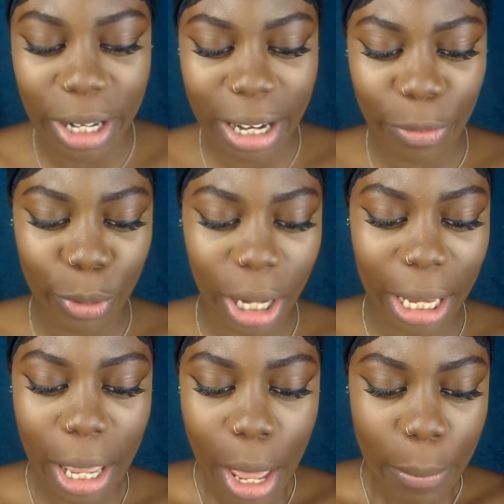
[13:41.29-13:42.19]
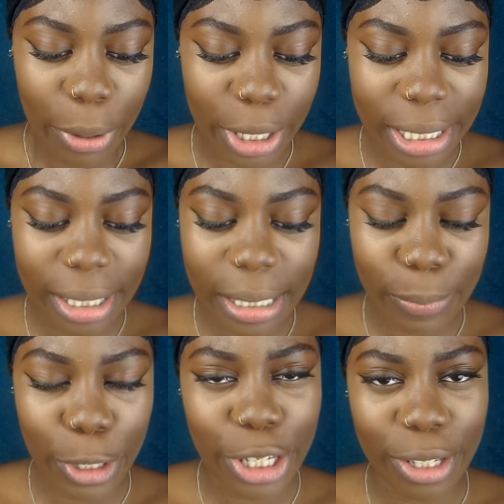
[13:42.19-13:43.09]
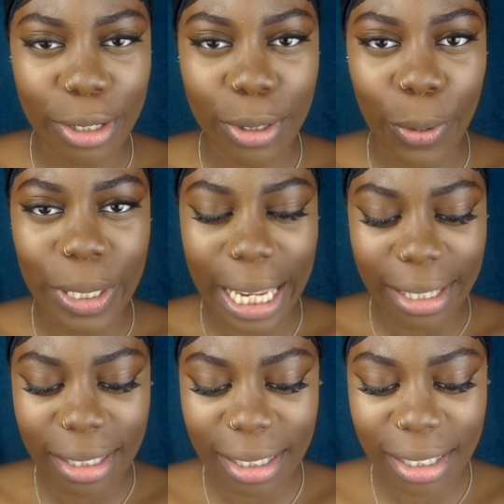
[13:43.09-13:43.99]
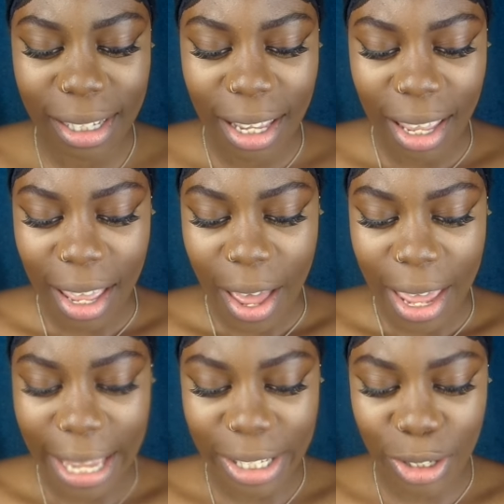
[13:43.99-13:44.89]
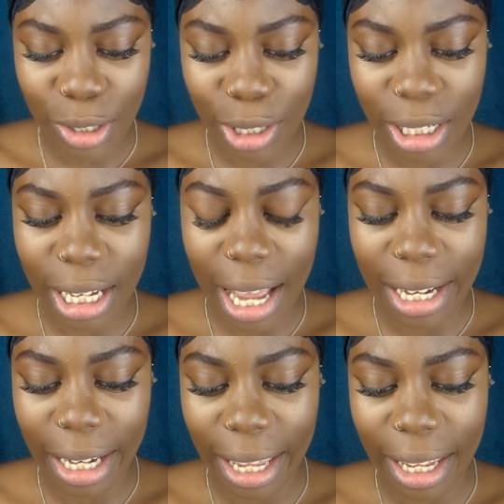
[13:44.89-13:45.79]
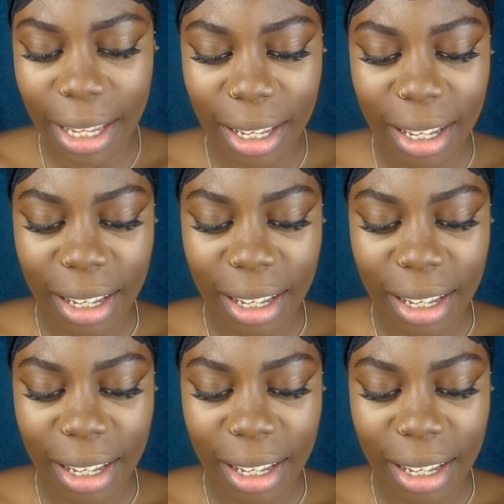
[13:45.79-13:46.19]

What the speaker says: and I feel like because these brushes are so dense, it's just going to kind of like